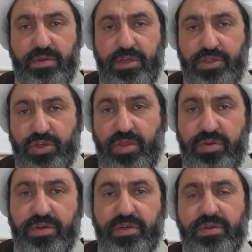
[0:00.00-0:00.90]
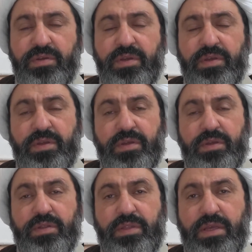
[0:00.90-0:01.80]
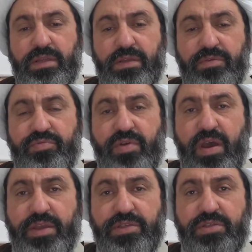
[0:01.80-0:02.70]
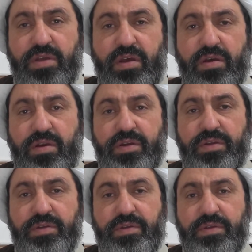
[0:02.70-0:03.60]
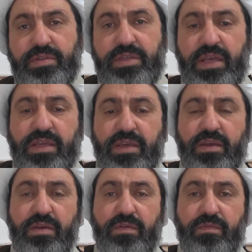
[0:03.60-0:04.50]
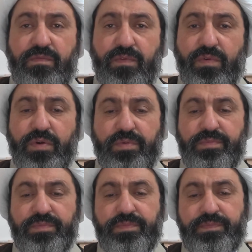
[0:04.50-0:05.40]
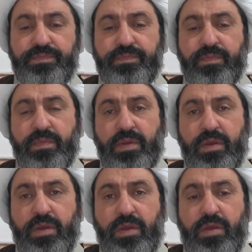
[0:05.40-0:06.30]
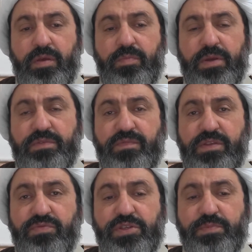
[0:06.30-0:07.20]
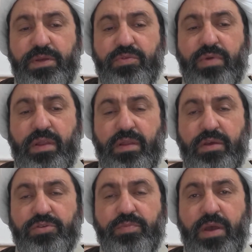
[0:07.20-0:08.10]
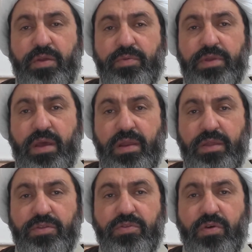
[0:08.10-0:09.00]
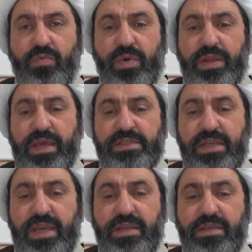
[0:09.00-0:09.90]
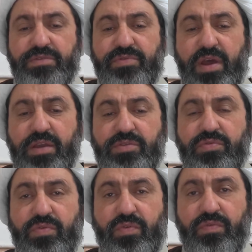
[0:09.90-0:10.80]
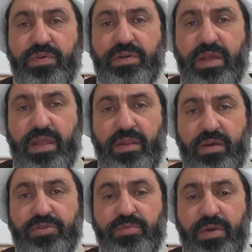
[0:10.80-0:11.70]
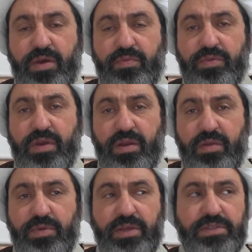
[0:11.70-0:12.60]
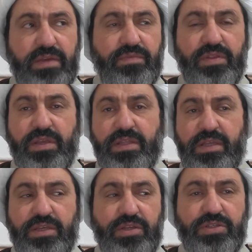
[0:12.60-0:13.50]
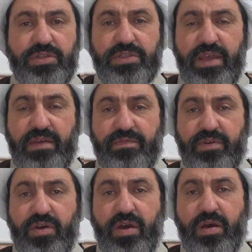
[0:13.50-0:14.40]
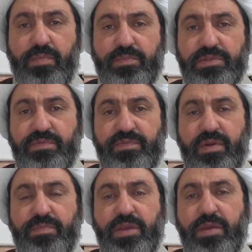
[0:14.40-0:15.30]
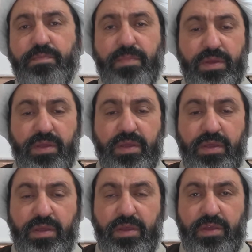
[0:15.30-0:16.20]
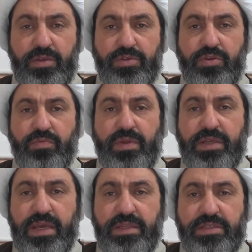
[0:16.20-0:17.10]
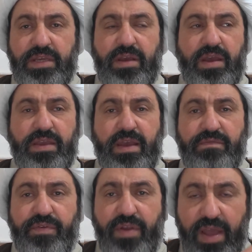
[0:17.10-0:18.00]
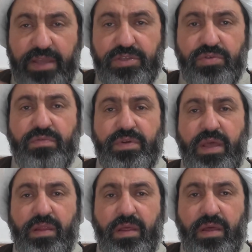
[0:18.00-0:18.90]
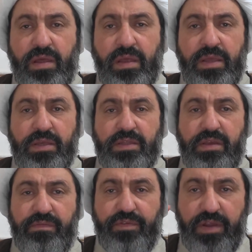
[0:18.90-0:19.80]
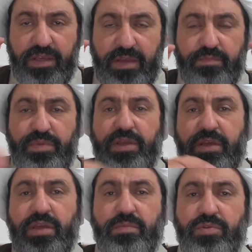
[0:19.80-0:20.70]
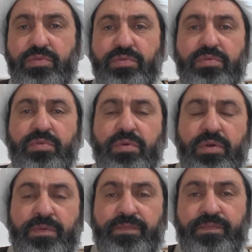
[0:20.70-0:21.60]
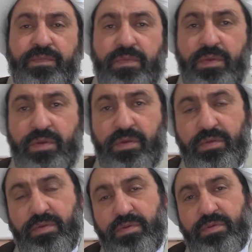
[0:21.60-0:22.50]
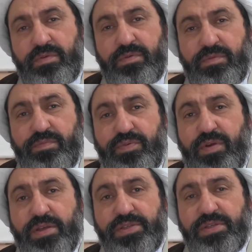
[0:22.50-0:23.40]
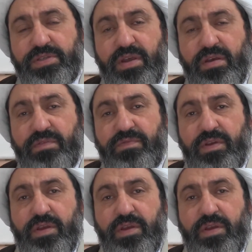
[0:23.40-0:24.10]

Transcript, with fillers: each other, then rights are taking form. But with respect to Allah subhanahu wa ta'ala, no one has any right over Allah subhanahu wa ta'ala because everything that creatures have comes from Him. So no one can say, I have rights over Allah, therefore I can bring Him to process of